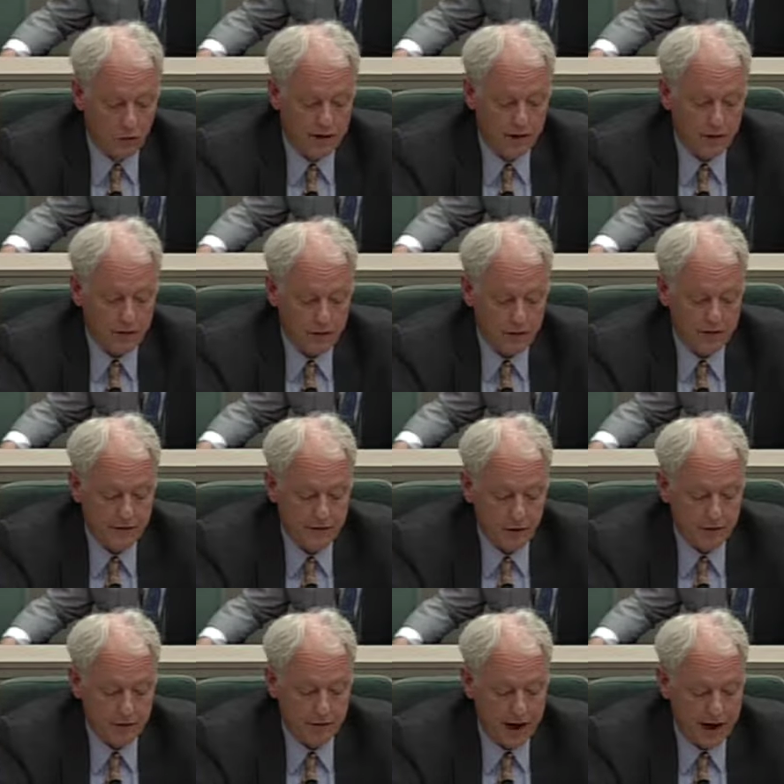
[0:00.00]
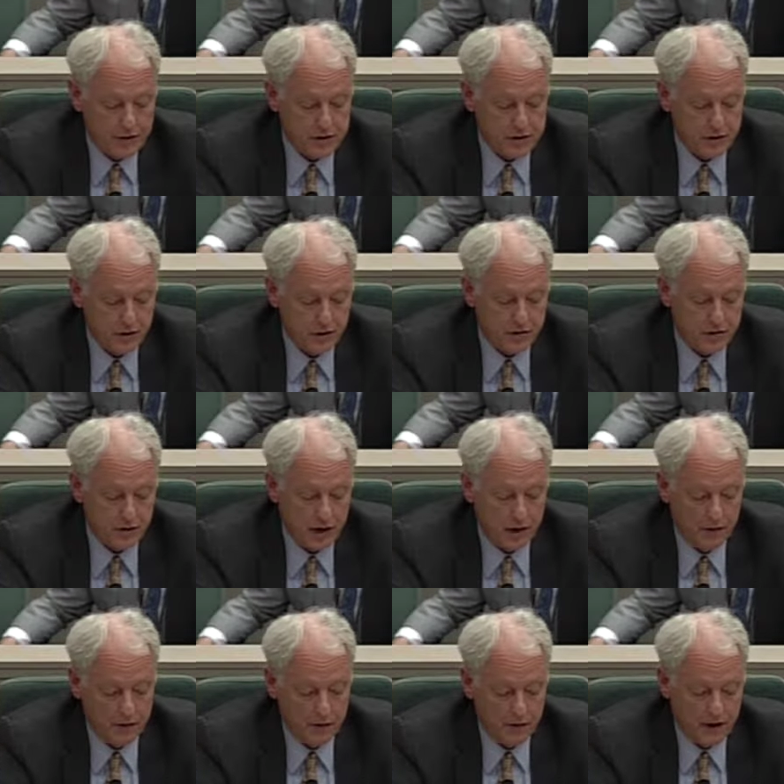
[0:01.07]
One in three of those without insurance in
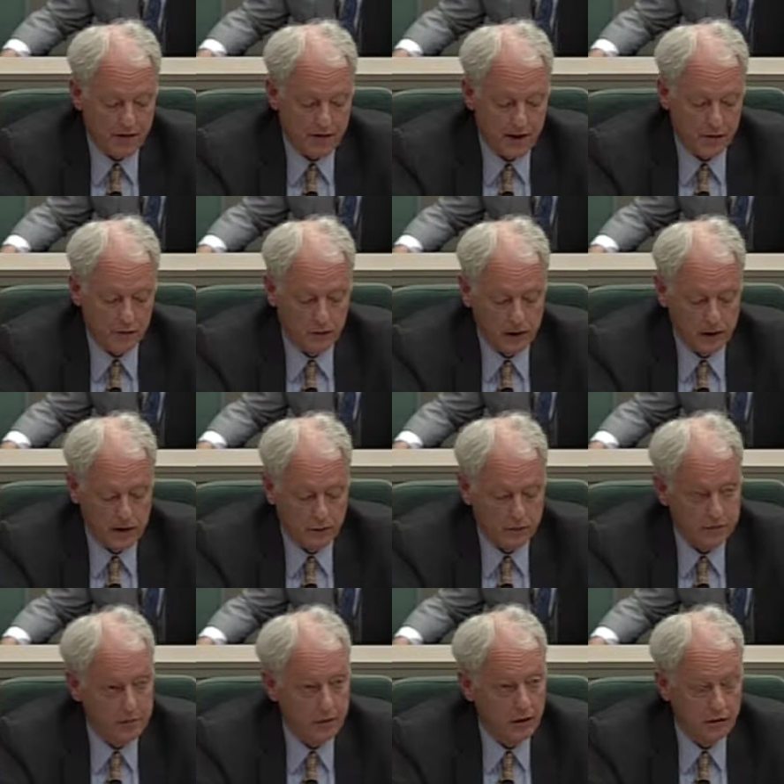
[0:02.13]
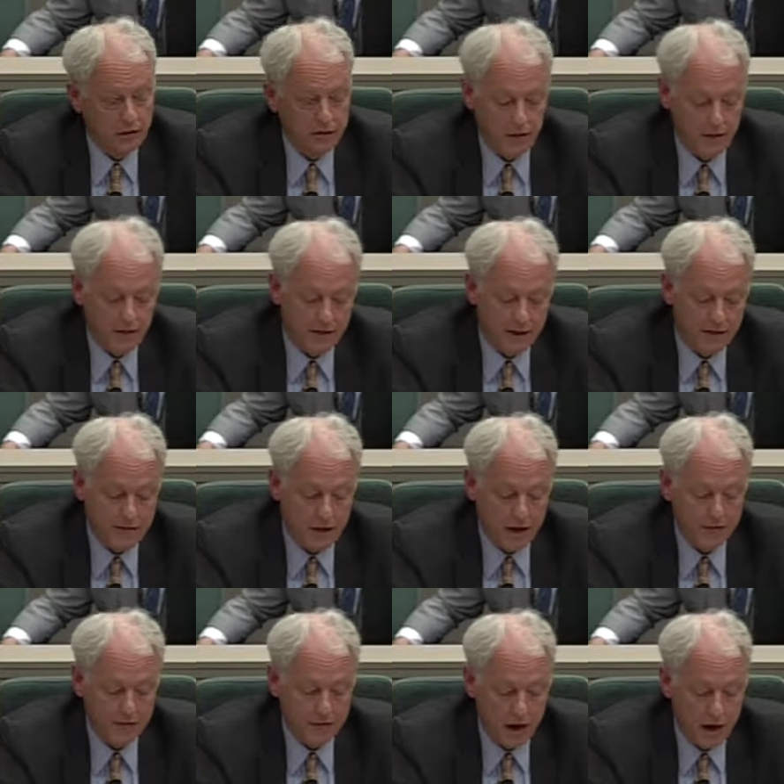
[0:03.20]
California have annual incomes below twenty-five
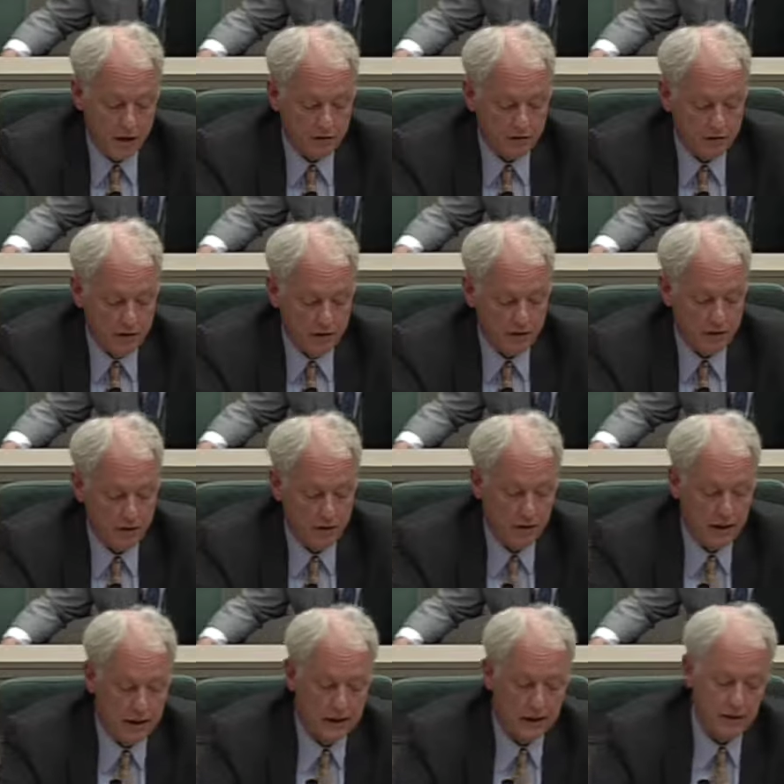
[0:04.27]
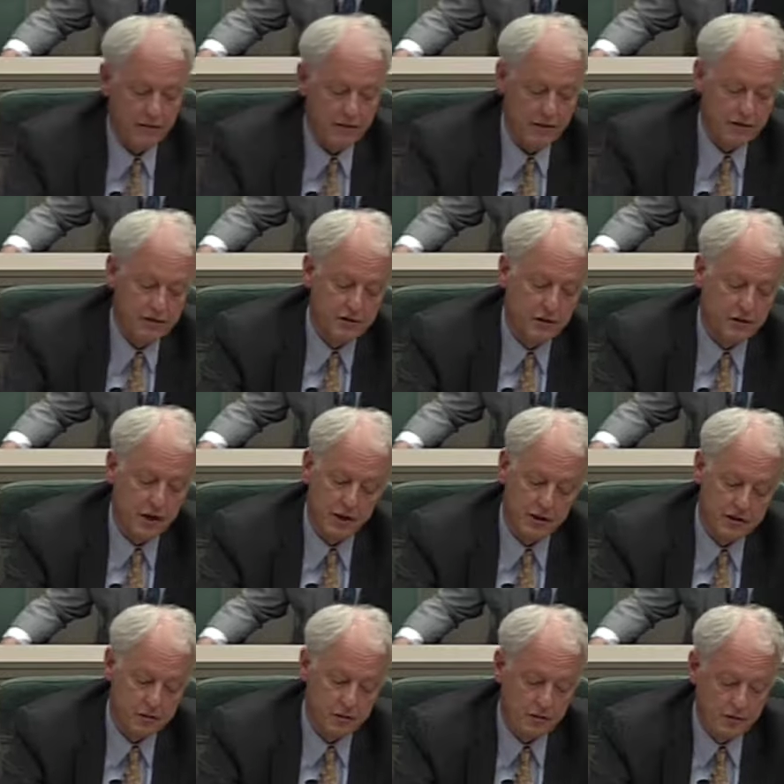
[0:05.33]
thousand dollars, meaning they are likely
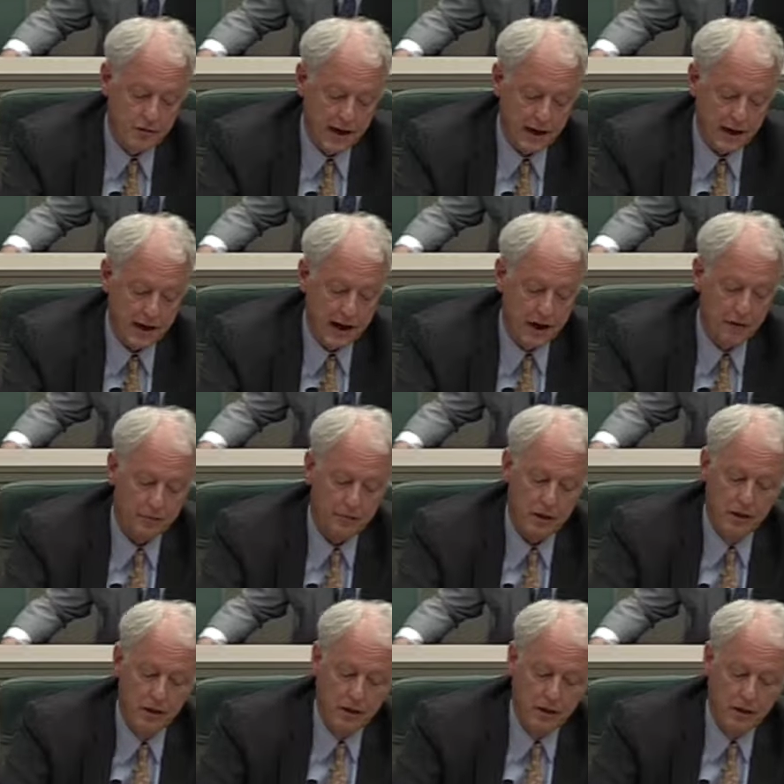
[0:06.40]
eligible for Medi-Cal.